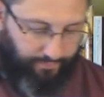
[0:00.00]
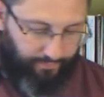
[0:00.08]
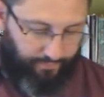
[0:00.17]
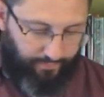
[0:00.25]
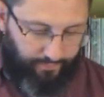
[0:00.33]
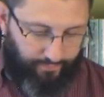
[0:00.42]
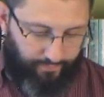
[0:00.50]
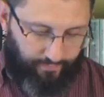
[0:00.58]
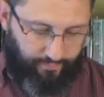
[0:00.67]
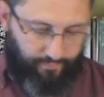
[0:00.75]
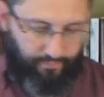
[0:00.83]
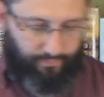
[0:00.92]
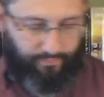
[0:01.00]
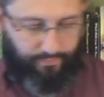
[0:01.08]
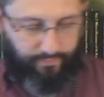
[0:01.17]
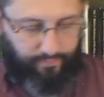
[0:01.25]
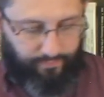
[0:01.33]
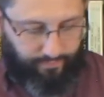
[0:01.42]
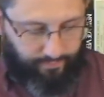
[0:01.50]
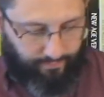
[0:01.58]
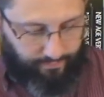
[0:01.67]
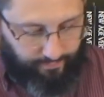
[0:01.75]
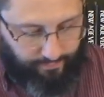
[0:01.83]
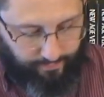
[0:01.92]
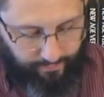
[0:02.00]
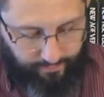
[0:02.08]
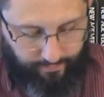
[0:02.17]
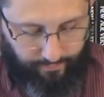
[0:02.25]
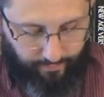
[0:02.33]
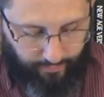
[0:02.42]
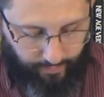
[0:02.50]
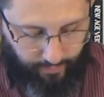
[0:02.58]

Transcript: Nobody speaks.